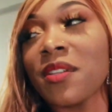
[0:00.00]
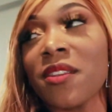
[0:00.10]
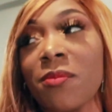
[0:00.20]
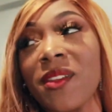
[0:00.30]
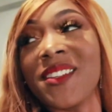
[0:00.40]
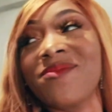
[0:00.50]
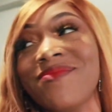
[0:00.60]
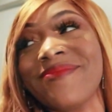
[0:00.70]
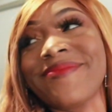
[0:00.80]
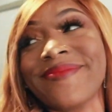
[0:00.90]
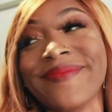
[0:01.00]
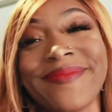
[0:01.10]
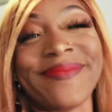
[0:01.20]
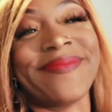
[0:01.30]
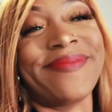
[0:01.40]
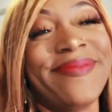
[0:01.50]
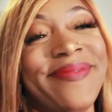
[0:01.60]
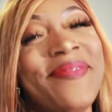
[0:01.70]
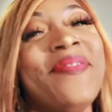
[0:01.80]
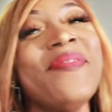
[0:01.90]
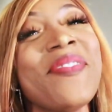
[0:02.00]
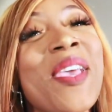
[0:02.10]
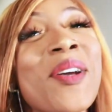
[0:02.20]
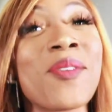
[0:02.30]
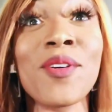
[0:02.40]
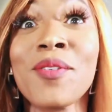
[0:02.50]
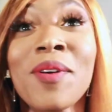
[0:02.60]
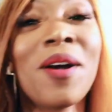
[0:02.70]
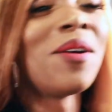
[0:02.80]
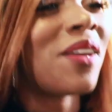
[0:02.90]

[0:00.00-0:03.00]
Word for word: that? Cru. Cru. Oh,